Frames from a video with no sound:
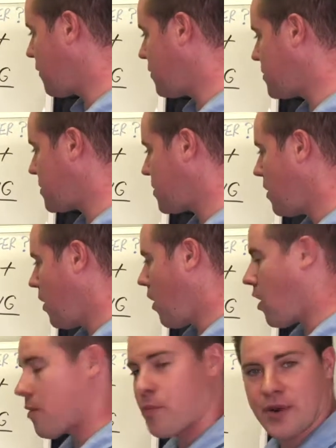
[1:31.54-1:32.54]
roots
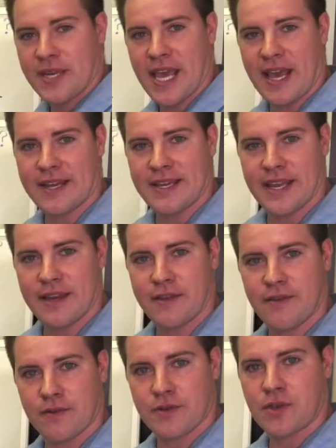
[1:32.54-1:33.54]
are protected.
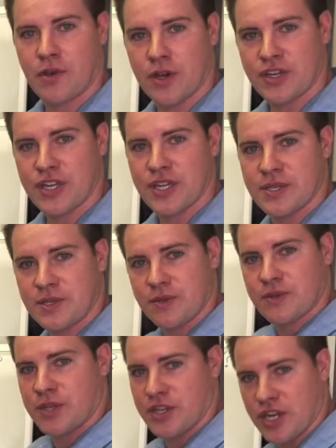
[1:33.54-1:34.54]
There's cushions,
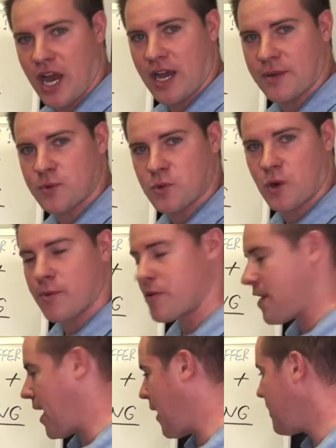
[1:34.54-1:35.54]
there's the shock absorber
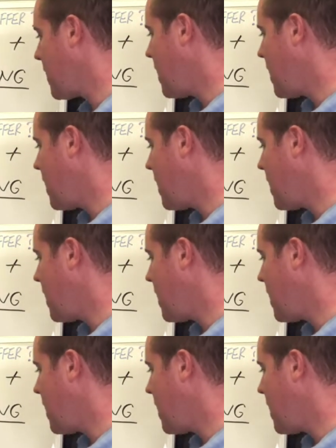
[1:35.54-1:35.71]
there,